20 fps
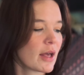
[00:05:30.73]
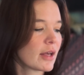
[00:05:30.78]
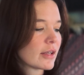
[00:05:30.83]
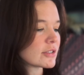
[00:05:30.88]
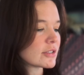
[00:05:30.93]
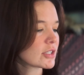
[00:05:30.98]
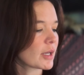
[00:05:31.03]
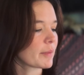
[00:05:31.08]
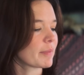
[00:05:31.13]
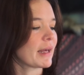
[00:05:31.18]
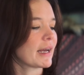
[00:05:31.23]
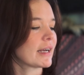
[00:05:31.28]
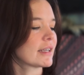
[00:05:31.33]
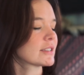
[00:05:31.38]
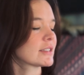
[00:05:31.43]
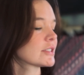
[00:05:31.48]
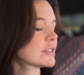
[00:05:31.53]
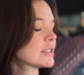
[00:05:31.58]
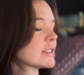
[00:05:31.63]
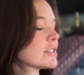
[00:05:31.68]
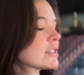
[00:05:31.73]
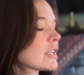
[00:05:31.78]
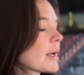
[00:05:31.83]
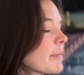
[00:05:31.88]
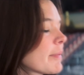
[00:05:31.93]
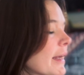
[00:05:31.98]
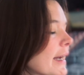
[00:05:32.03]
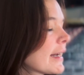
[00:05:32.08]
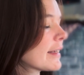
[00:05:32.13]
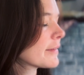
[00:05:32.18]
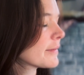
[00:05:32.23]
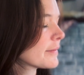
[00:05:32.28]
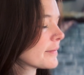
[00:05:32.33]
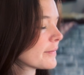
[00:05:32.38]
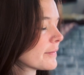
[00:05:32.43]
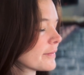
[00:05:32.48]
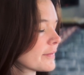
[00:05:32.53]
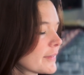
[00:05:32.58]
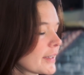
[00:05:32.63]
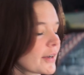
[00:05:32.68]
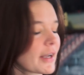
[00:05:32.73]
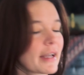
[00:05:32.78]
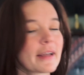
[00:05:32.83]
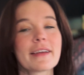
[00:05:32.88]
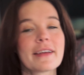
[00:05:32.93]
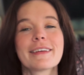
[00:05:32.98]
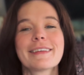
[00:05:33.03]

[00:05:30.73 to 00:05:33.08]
Stop that. Stop that. Okay.